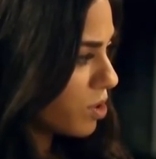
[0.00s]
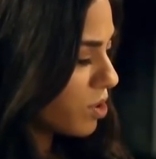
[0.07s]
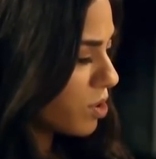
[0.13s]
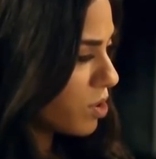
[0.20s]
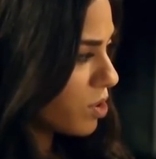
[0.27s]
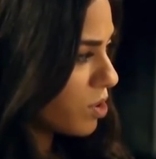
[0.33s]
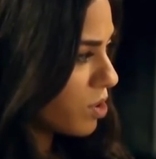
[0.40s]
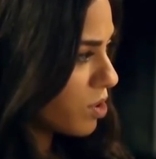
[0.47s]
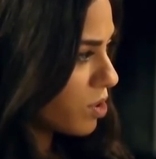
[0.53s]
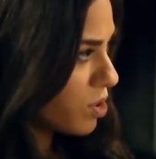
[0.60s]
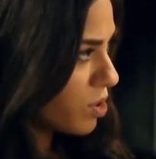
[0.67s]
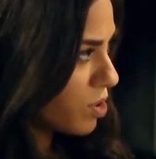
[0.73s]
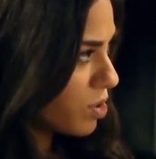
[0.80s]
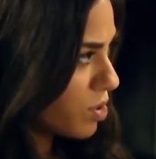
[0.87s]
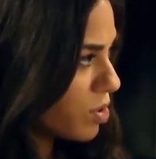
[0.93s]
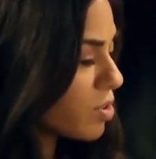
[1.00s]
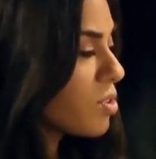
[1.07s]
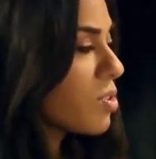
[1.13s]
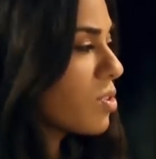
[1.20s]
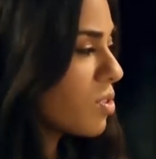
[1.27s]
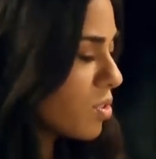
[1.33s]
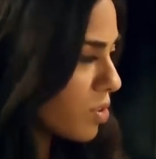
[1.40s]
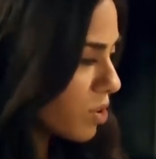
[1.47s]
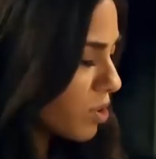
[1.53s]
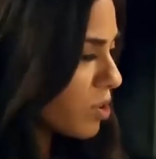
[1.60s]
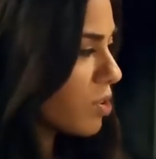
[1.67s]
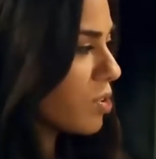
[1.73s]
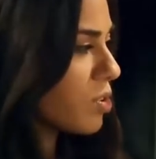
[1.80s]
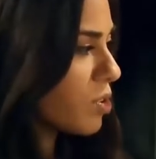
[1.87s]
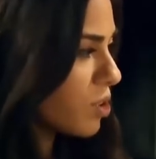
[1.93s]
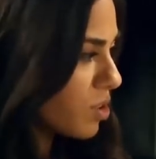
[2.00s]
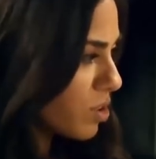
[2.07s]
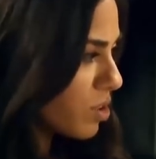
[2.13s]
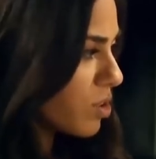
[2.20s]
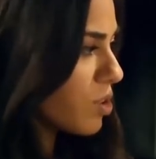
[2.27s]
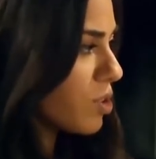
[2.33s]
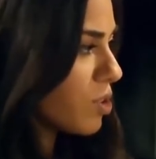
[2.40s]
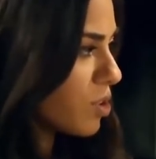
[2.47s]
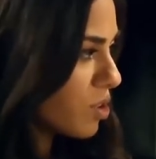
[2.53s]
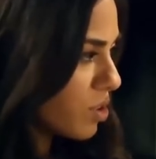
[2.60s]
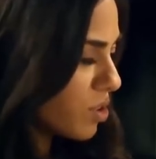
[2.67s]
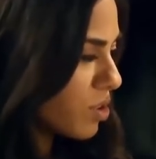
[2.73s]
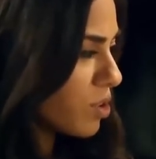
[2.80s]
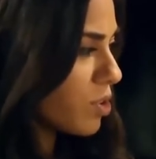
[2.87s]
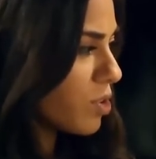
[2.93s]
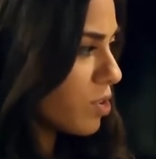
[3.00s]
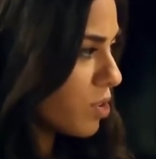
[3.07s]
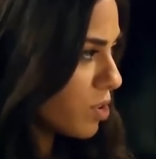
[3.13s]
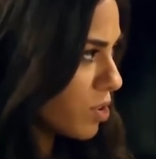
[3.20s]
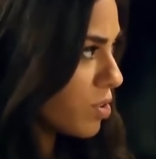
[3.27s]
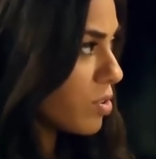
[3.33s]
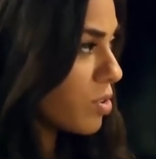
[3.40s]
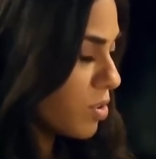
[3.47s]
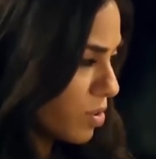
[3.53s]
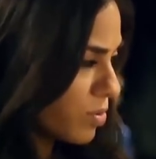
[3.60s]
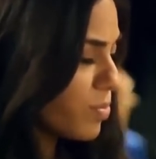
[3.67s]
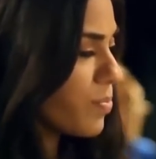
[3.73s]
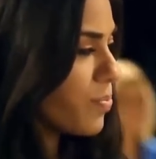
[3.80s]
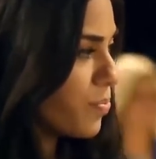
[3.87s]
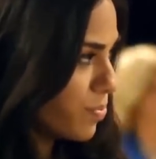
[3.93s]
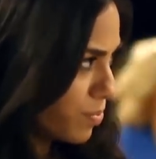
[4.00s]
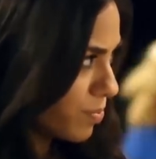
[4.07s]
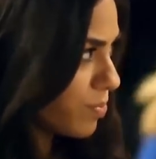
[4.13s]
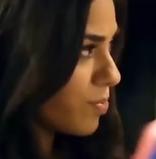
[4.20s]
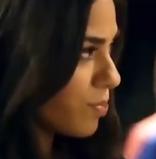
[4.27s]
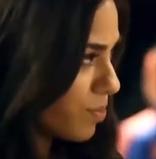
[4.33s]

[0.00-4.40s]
[no speech]